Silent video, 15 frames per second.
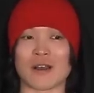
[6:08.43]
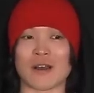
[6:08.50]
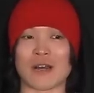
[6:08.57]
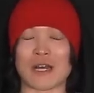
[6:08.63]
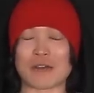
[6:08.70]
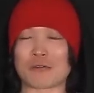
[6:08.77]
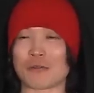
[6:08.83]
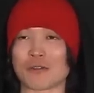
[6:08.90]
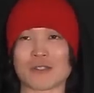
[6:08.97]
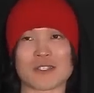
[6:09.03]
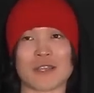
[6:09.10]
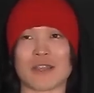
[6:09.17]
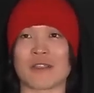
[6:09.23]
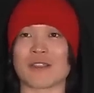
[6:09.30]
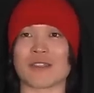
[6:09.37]
I couldn't
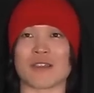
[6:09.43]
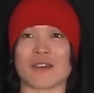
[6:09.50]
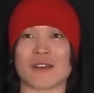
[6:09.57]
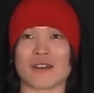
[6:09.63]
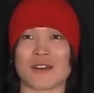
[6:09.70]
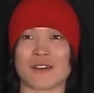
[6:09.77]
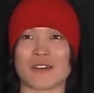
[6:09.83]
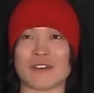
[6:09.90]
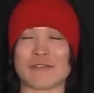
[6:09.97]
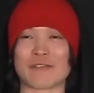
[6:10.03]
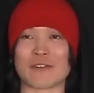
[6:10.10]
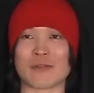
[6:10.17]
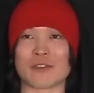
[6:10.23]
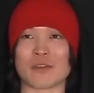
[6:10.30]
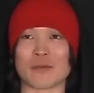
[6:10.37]
say anything in
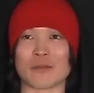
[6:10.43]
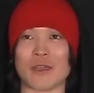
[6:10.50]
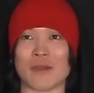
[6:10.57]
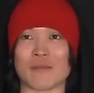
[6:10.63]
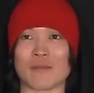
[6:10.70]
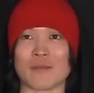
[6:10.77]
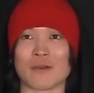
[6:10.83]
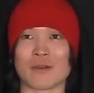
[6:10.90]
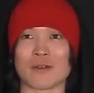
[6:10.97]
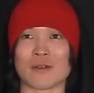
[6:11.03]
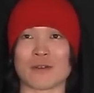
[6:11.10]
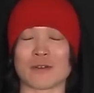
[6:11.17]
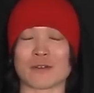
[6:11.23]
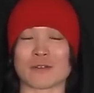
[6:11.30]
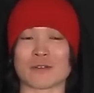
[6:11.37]
front of them.
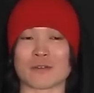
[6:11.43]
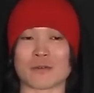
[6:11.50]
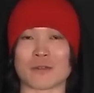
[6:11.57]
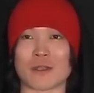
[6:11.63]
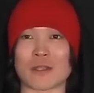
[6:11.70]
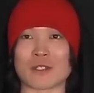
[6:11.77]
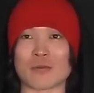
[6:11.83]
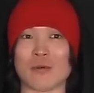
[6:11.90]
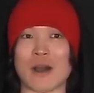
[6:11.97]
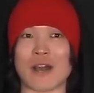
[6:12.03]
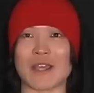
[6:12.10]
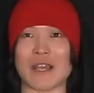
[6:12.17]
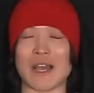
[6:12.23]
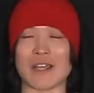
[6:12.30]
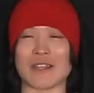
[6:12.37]
So that's
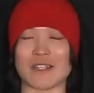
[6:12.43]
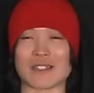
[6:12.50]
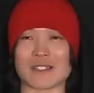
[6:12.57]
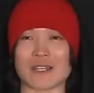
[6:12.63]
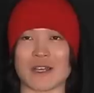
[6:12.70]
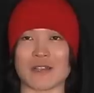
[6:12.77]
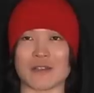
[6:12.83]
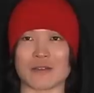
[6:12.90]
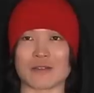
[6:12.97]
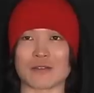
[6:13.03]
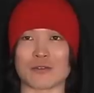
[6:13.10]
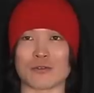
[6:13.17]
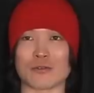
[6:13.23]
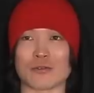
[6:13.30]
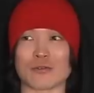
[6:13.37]
why I decided
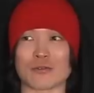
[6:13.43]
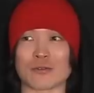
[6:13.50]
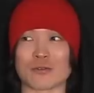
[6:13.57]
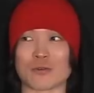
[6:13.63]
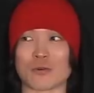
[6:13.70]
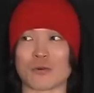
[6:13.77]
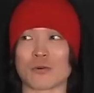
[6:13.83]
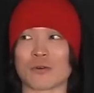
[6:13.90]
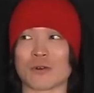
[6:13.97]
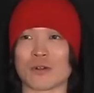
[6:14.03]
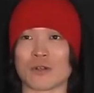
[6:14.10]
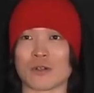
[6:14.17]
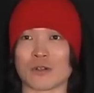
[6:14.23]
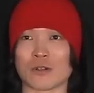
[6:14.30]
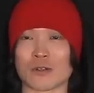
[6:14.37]
to go
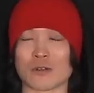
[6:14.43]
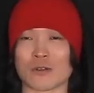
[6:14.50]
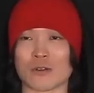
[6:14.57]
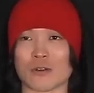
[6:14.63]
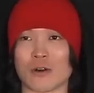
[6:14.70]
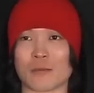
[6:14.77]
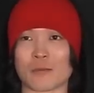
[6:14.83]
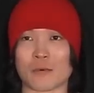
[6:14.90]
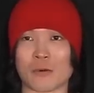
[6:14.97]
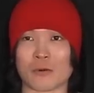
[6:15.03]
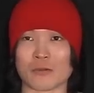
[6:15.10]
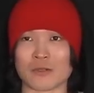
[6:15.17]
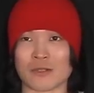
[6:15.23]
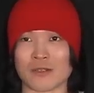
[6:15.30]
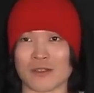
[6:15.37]

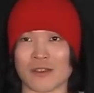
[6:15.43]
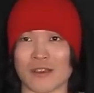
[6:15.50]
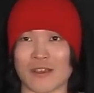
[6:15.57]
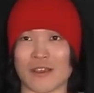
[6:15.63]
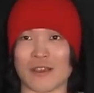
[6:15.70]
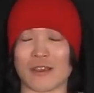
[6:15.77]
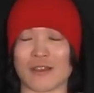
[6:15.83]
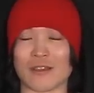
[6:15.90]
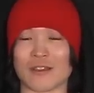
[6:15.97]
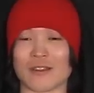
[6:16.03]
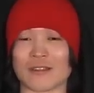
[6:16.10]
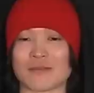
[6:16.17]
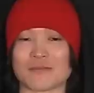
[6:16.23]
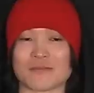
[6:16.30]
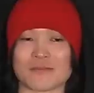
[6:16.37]
abroad
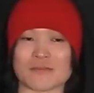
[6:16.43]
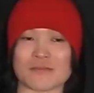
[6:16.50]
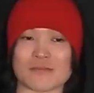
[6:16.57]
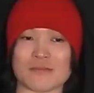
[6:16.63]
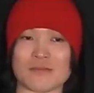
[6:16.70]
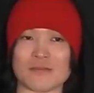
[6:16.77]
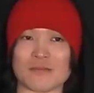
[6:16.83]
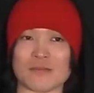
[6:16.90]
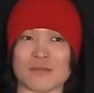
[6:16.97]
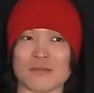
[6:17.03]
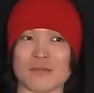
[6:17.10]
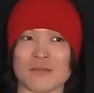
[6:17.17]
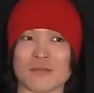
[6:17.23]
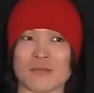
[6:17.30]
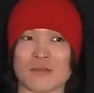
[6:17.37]
and
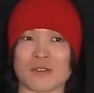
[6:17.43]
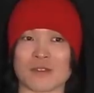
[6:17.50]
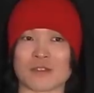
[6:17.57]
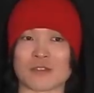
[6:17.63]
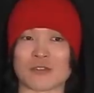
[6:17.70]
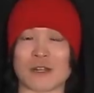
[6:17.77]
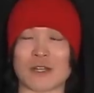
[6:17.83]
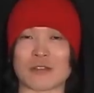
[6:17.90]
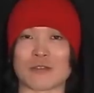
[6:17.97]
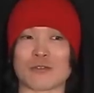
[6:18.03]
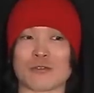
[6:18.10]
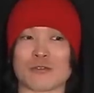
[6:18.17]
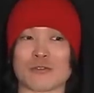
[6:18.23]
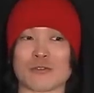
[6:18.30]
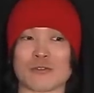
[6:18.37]
try
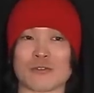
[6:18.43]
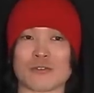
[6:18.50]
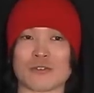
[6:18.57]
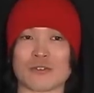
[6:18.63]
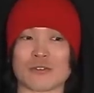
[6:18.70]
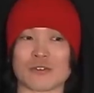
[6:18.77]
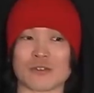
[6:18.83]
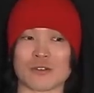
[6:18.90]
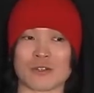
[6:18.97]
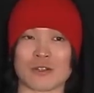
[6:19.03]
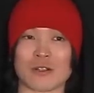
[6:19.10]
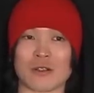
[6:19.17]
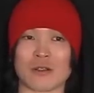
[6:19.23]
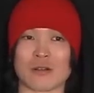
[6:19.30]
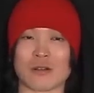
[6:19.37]
to
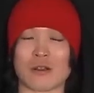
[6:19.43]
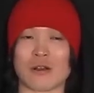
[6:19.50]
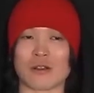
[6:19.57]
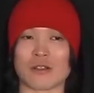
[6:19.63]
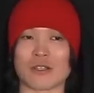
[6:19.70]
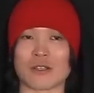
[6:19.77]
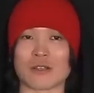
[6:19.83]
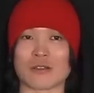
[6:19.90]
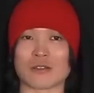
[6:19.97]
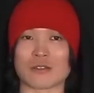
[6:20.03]
learning